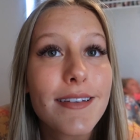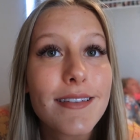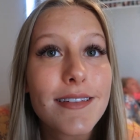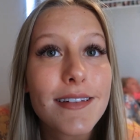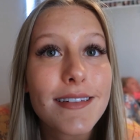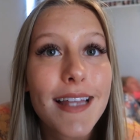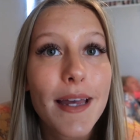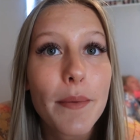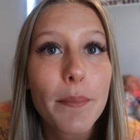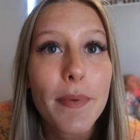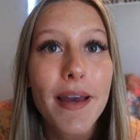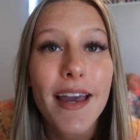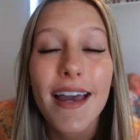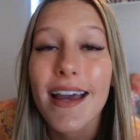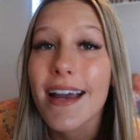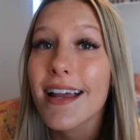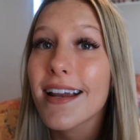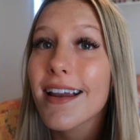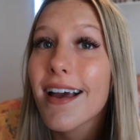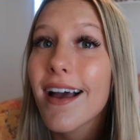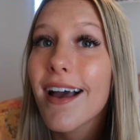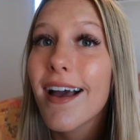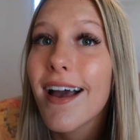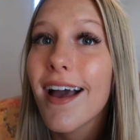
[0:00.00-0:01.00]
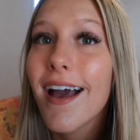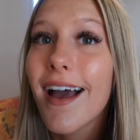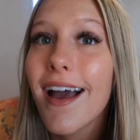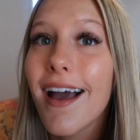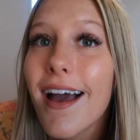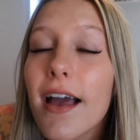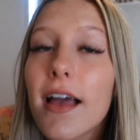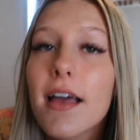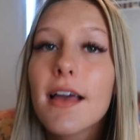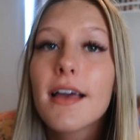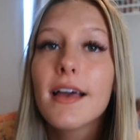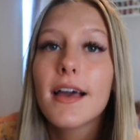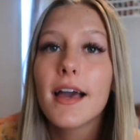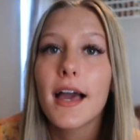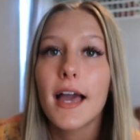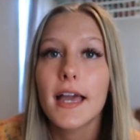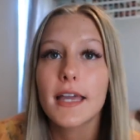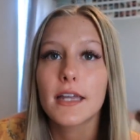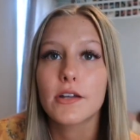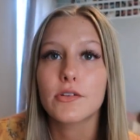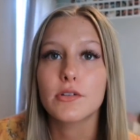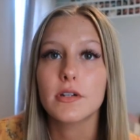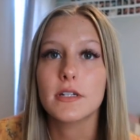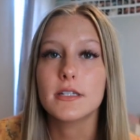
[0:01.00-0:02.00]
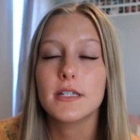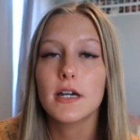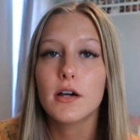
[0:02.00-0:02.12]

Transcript: it doesn't look that bad. I can't really